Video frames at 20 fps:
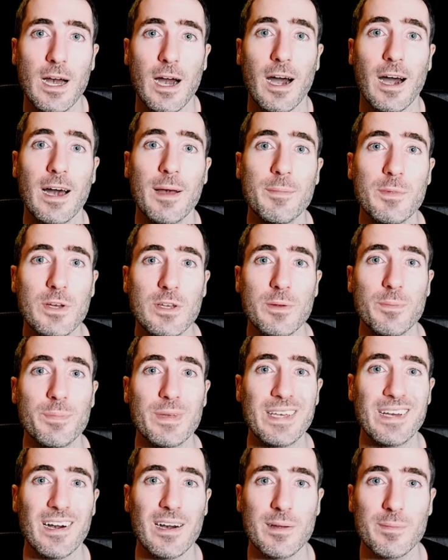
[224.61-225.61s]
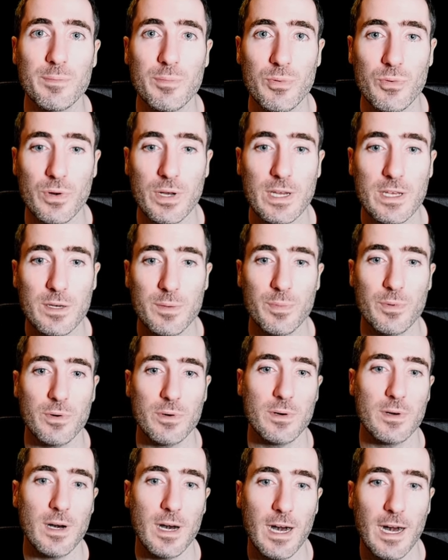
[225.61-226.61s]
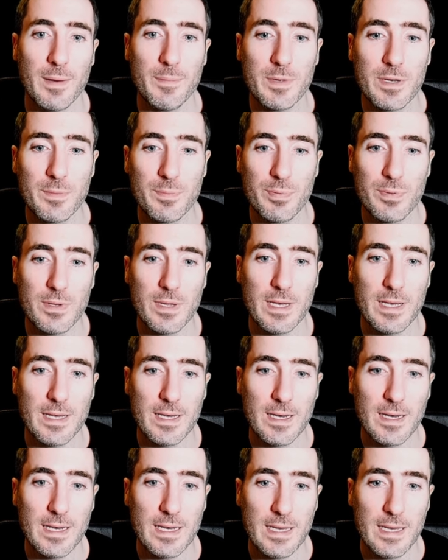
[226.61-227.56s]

I'm going to be unbreakable. I'm going to play